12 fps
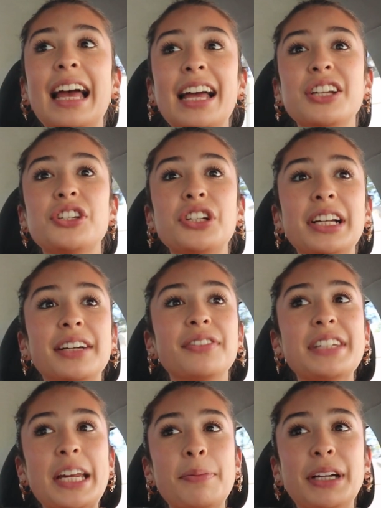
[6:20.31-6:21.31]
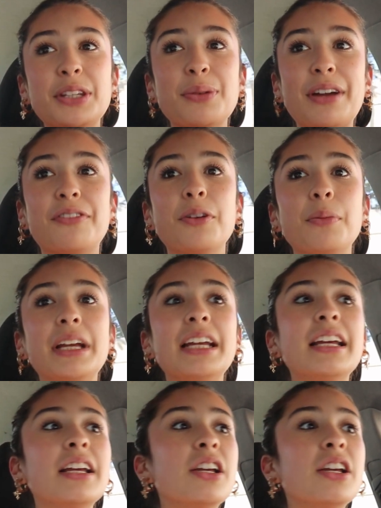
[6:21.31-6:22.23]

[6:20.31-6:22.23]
and she lives 10 minutes away from me.